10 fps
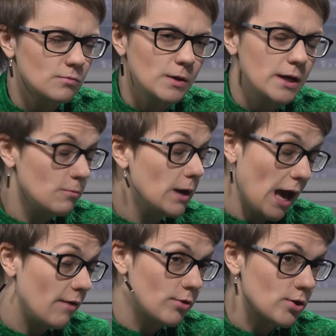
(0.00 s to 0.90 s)
We, we
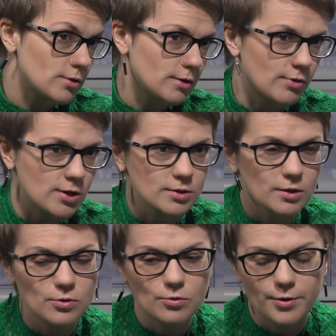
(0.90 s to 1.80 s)
have Russian aggression
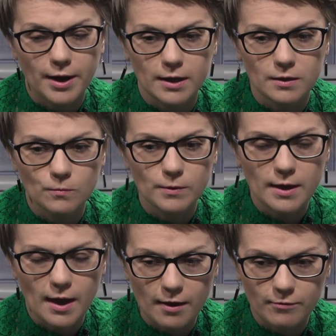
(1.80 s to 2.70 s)
in Ukraine.
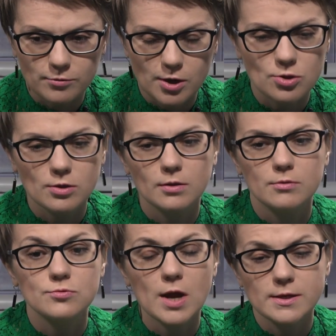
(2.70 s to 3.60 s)
We have
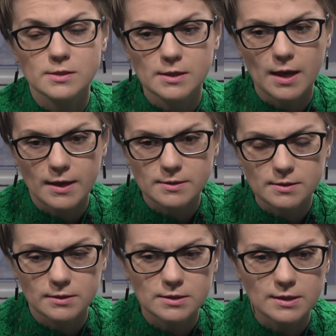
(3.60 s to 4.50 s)
Russia rising as
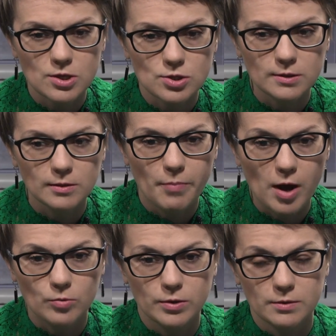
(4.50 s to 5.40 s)
an international
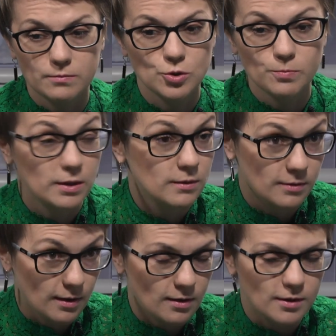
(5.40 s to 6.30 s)
power to be
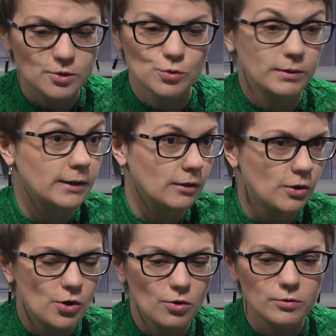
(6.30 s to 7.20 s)
there, to be
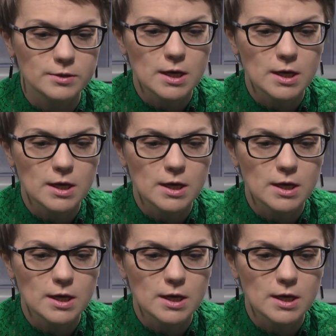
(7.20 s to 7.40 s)
heard.